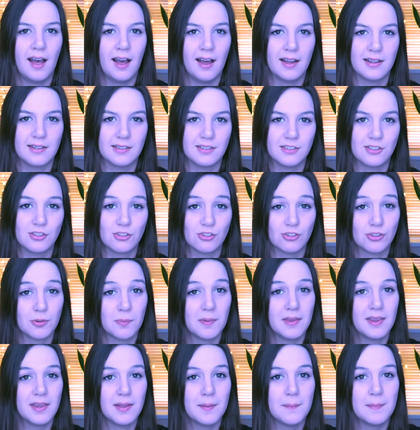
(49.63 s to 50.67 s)
and
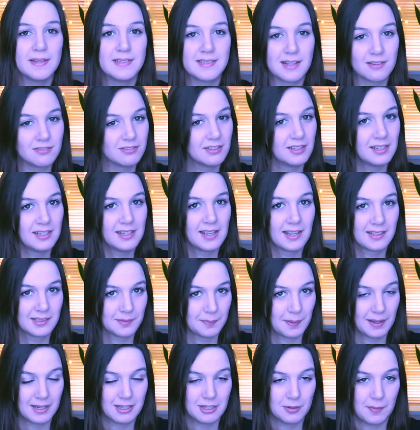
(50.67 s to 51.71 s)
some of them are definitely
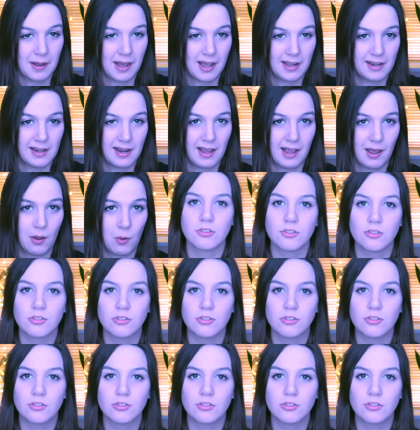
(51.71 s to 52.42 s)
expired by now.